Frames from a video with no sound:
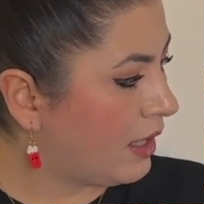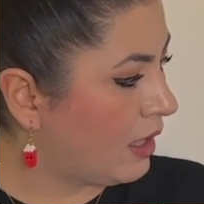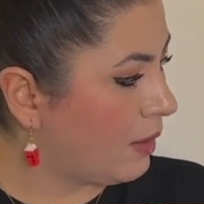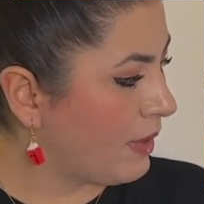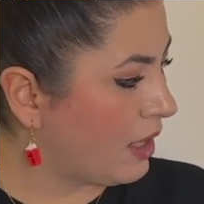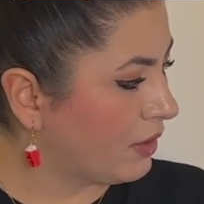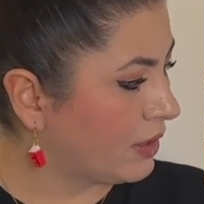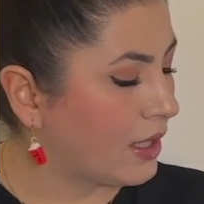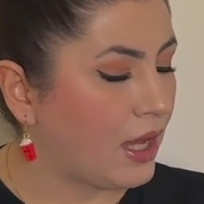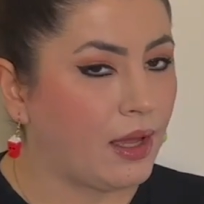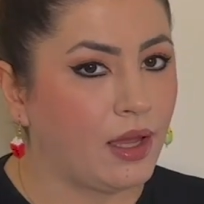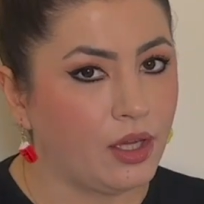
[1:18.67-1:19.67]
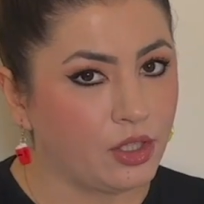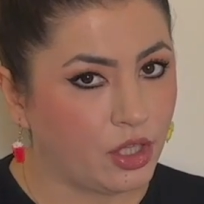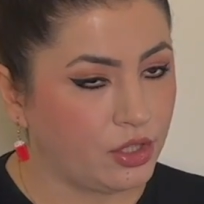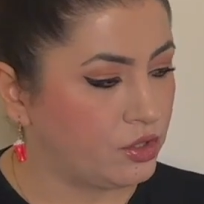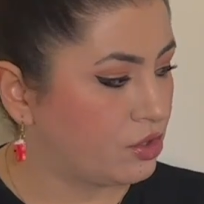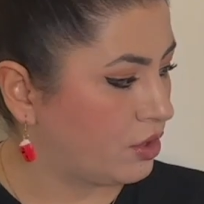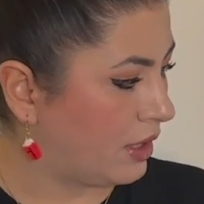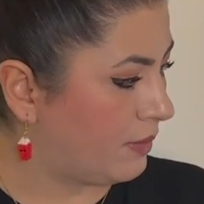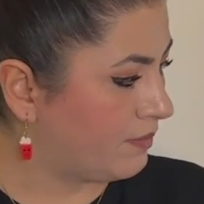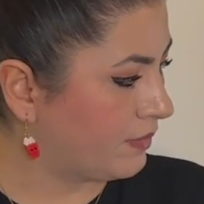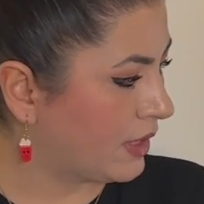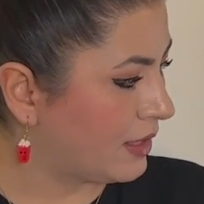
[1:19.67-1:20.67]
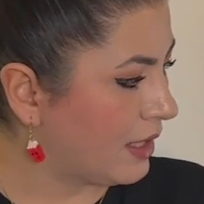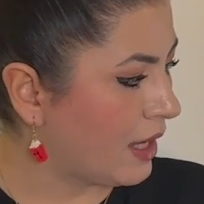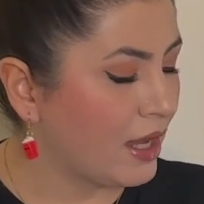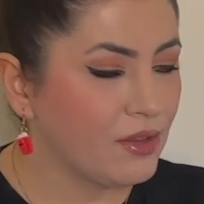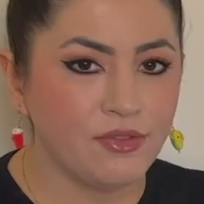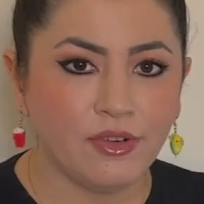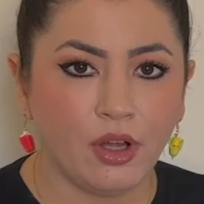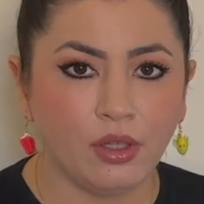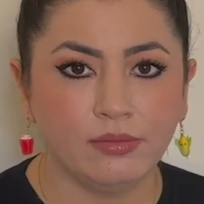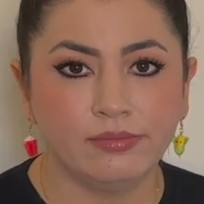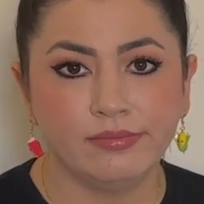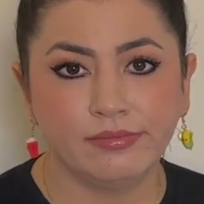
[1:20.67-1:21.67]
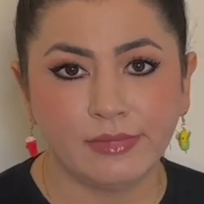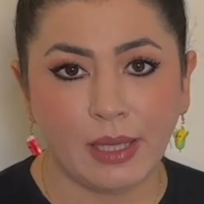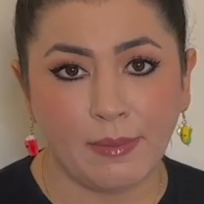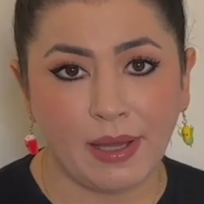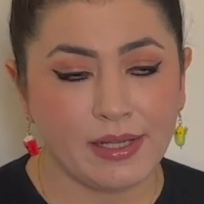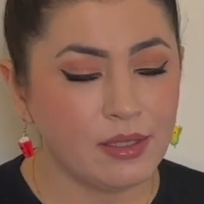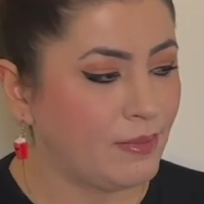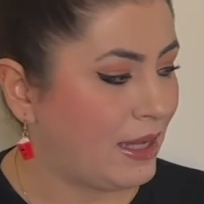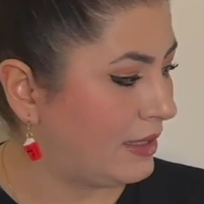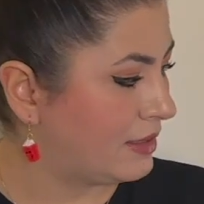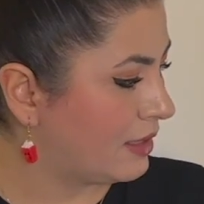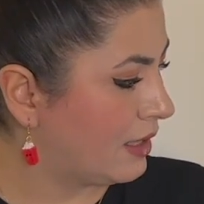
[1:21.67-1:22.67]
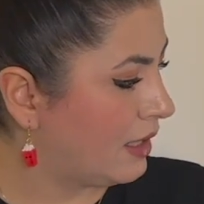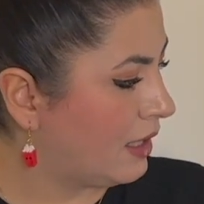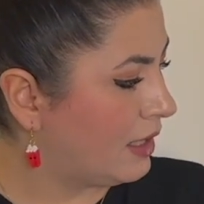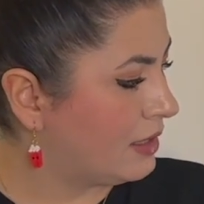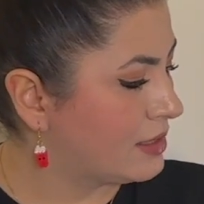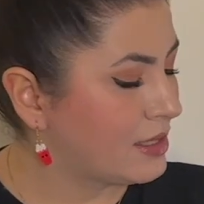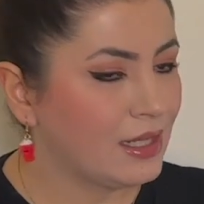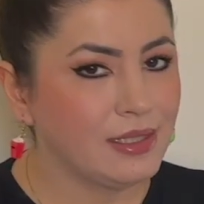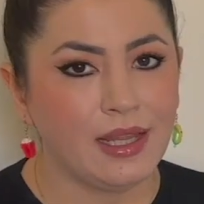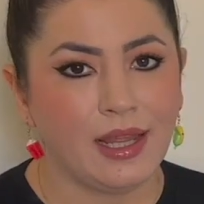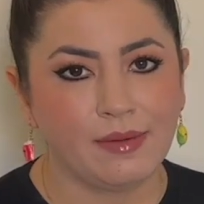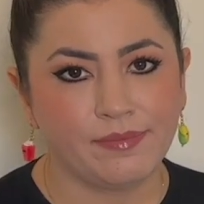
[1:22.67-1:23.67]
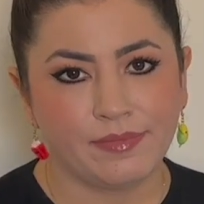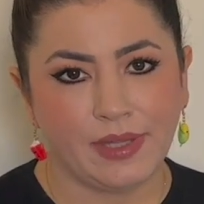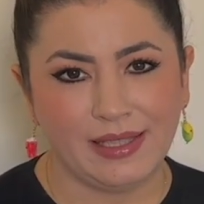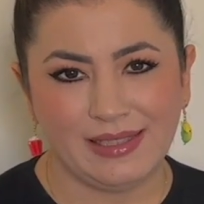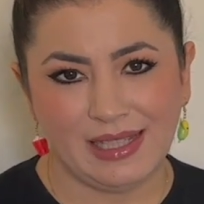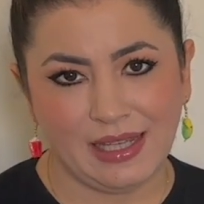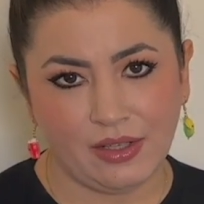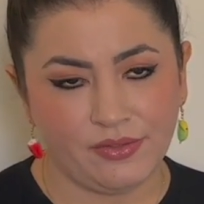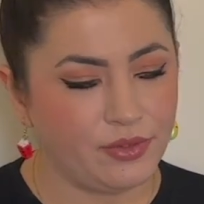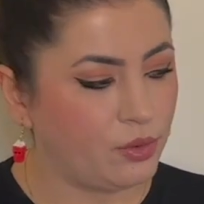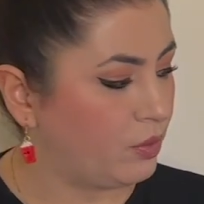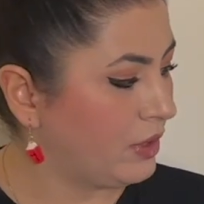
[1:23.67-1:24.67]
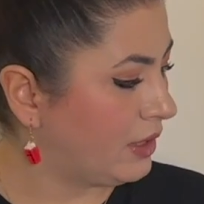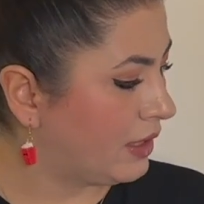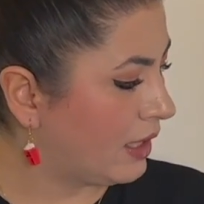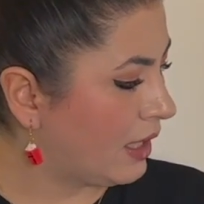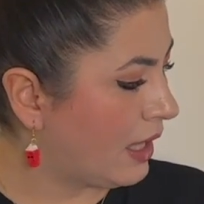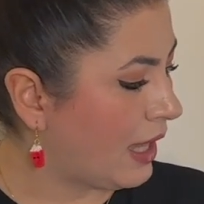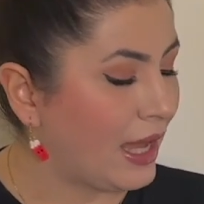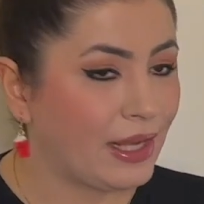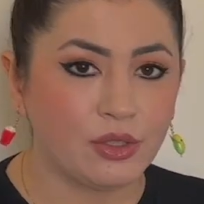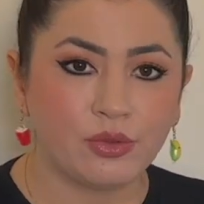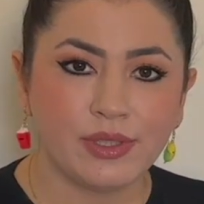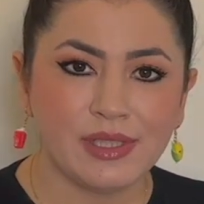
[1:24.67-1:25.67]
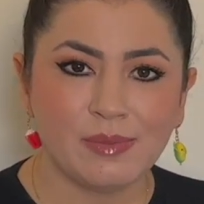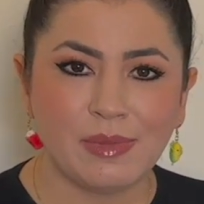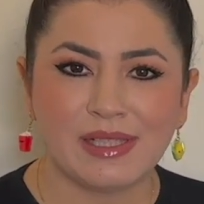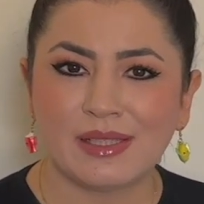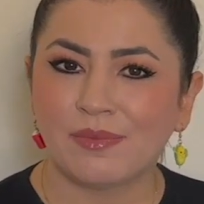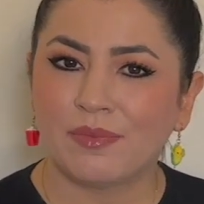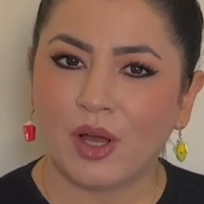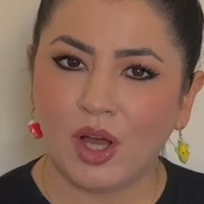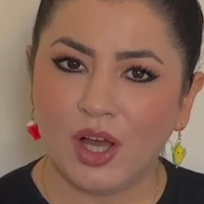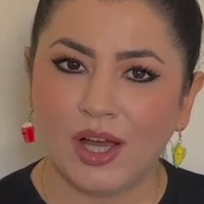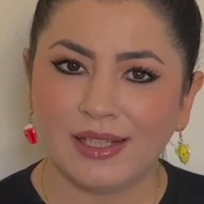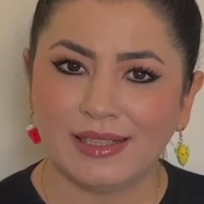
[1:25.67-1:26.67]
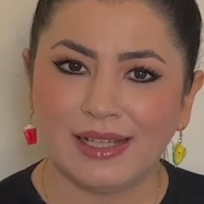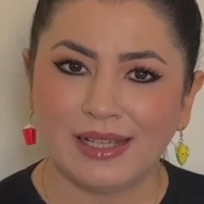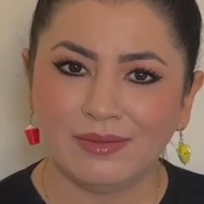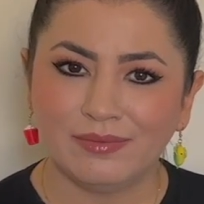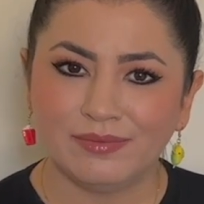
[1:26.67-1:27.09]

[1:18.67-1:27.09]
America, a country, the Eiffel, a monument, Sunday, a day of the week, and Christmas, a holiday.